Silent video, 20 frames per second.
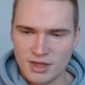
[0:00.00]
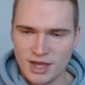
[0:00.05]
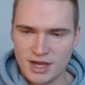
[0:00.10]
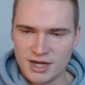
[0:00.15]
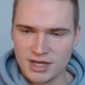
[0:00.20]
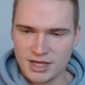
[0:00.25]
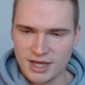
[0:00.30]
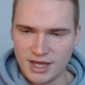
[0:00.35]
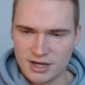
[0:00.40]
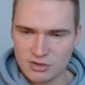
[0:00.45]

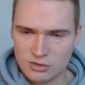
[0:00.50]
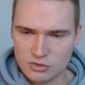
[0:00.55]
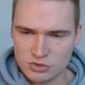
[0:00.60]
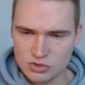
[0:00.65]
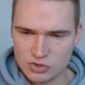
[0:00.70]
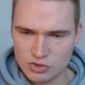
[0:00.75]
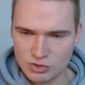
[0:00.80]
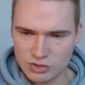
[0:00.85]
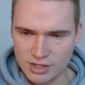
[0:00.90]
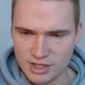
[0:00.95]
and again
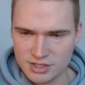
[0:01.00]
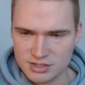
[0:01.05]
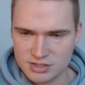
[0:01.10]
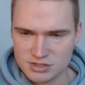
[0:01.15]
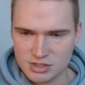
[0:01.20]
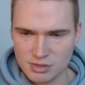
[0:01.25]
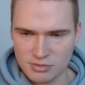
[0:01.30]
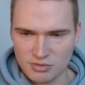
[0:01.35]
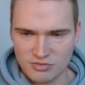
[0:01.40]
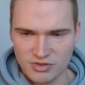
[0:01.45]
consolidate on
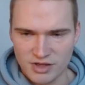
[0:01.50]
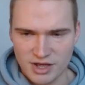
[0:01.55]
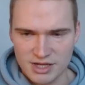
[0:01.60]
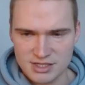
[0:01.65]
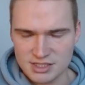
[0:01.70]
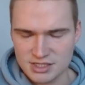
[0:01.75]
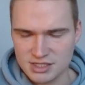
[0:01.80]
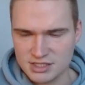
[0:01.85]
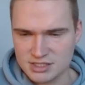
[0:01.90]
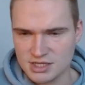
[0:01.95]
top of
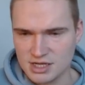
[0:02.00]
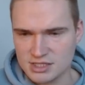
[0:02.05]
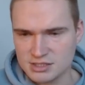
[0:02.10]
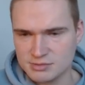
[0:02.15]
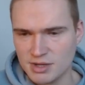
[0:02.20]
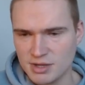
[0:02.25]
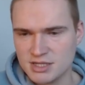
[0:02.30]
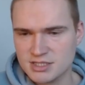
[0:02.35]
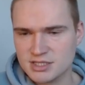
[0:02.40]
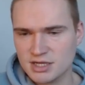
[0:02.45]
that and it's it's
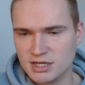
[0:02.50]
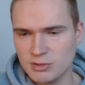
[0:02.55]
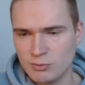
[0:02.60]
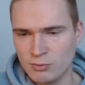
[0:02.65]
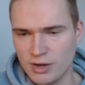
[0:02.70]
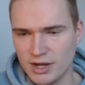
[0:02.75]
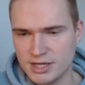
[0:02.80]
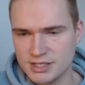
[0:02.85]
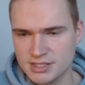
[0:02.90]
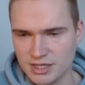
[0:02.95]
basically
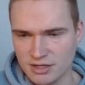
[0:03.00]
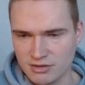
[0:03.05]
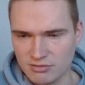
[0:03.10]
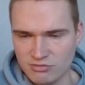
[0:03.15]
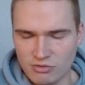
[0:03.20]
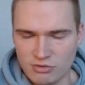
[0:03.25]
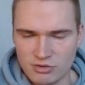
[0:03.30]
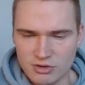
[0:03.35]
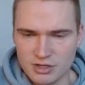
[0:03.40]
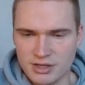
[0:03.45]
waiting
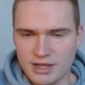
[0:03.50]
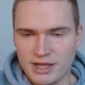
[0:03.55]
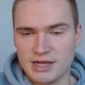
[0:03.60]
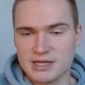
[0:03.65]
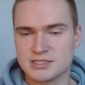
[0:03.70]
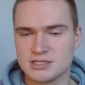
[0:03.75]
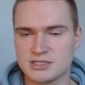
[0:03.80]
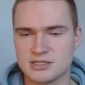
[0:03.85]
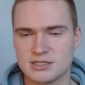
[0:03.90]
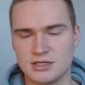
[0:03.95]
for the
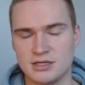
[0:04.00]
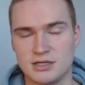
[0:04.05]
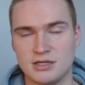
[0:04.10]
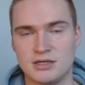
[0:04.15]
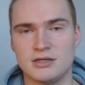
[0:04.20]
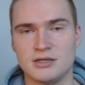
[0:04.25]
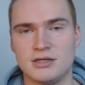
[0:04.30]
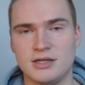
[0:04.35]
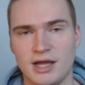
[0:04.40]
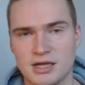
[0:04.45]
next
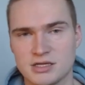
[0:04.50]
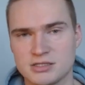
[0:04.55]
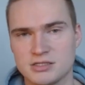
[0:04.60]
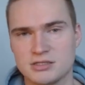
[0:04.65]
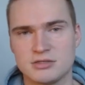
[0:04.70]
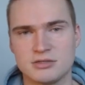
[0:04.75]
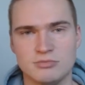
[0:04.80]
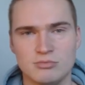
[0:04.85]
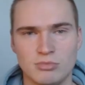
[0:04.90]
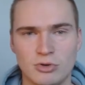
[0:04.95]
uh,
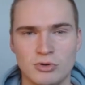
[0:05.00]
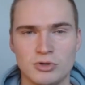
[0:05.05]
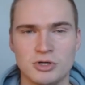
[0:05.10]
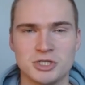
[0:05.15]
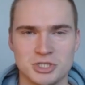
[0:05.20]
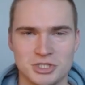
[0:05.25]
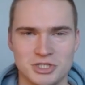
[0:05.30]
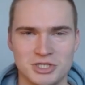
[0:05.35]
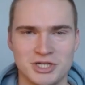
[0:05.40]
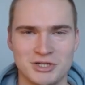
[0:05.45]
next
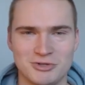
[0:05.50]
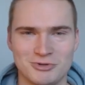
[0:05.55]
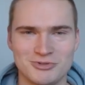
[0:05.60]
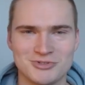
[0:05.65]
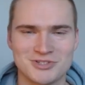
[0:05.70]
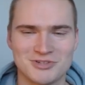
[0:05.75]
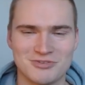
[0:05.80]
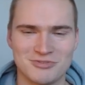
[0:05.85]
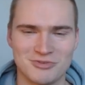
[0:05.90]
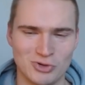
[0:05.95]
bullish
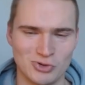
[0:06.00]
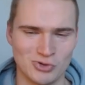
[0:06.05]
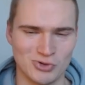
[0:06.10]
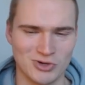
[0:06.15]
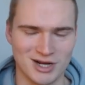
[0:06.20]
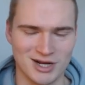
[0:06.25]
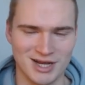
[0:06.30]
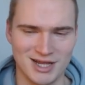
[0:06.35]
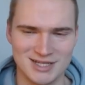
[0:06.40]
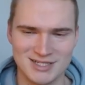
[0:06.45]
news for
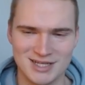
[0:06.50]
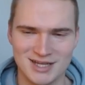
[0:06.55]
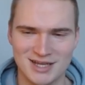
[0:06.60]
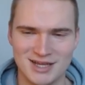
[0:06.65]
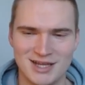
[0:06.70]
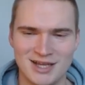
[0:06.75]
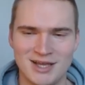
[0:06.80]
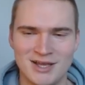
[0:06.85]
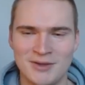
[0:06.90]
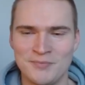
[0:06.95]
Luna
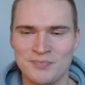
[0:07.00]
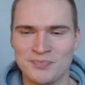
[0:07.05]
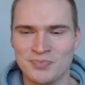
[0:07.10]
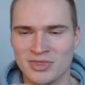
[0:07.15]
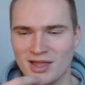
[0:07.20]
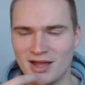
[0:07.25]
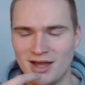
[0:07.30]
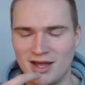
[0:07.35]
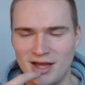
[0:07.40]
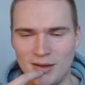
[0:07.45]
Classic
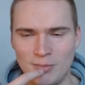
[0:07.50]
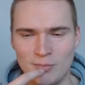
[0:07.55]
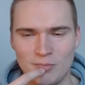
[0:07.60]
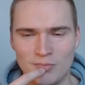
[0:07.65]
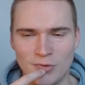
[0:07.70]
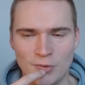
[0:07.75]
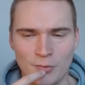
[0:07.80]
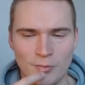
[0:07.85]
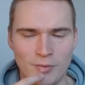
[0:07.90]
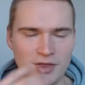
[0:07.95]

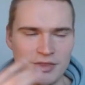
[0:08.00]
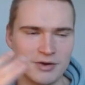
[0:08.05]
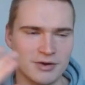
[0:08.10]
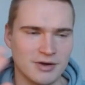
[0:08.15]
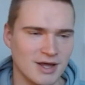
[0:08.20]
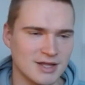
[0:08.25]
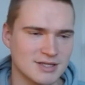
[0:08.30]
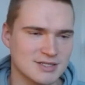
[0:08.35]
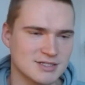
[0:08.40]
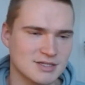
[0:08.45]
um, whether
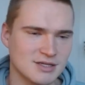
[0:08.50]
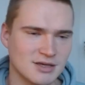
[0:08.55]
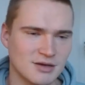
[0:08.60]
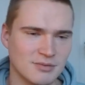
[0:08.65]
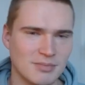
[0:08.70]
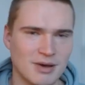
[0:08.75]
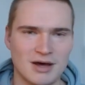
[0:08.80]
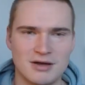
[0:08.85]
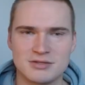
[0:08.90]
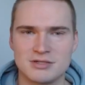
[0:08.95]
that's
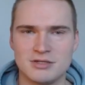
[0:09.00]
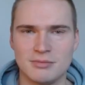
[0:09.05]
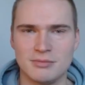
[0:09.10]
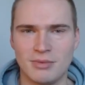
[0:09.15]
about the